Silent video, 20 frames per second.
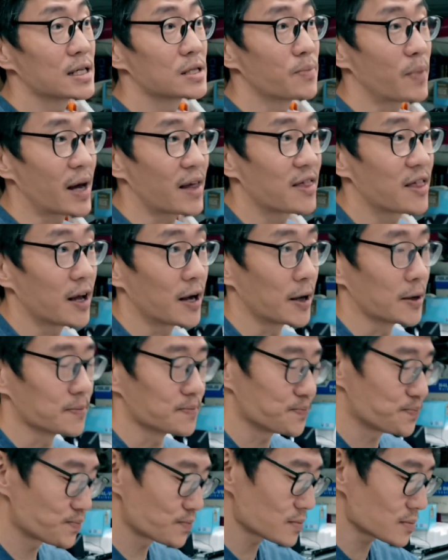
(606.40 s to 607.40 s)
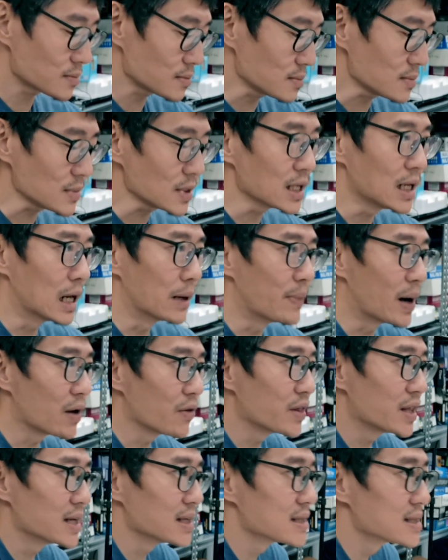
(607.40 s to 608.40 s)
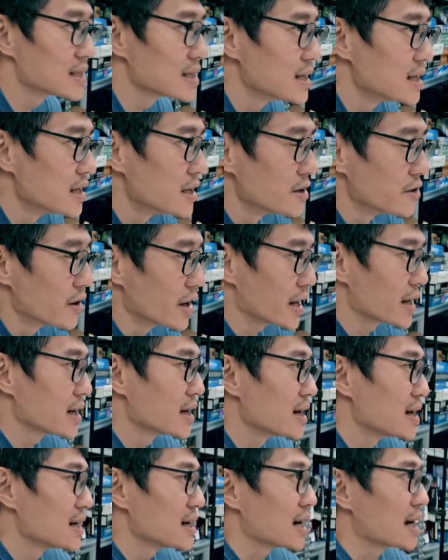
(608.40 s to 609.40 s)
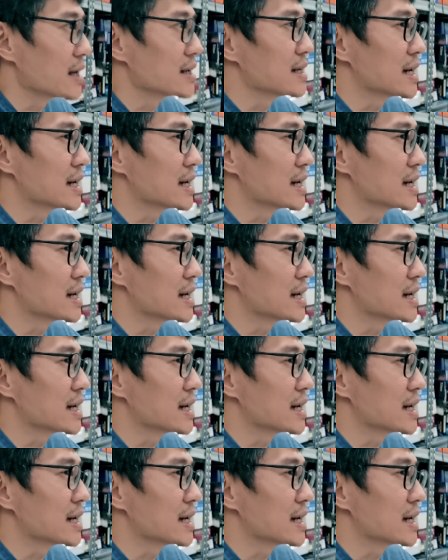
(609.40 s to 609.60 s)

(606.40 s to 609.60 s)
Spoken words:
my thing about this, right? I